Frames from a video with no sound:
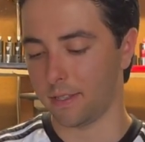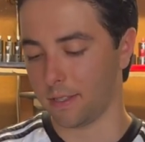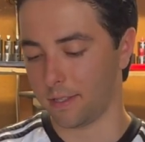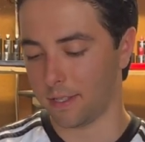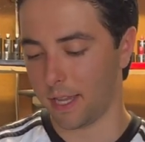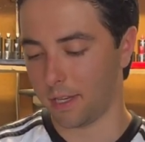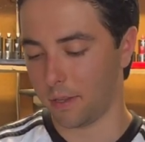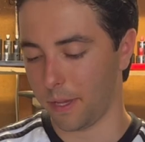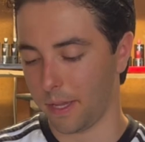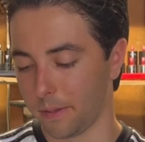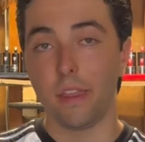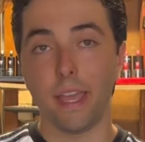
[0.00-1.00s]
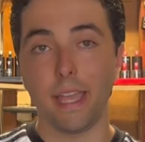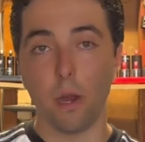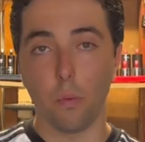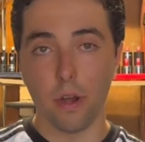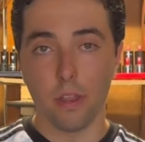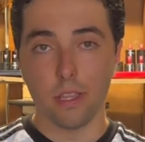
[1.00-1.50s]
It's insane to me. They
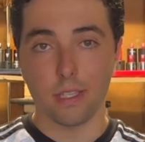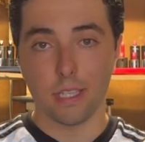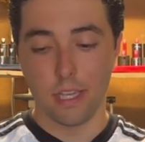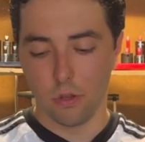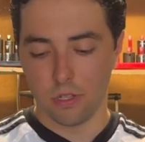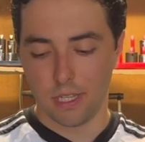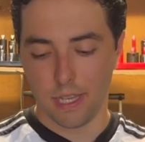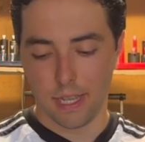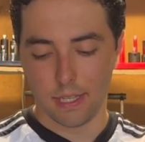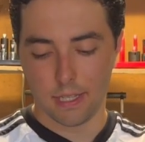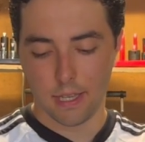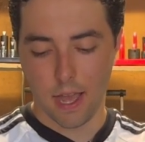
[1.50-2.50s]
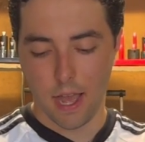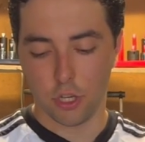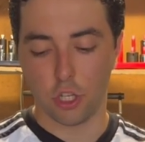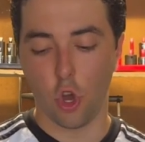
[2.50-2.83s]
get rid of the Z06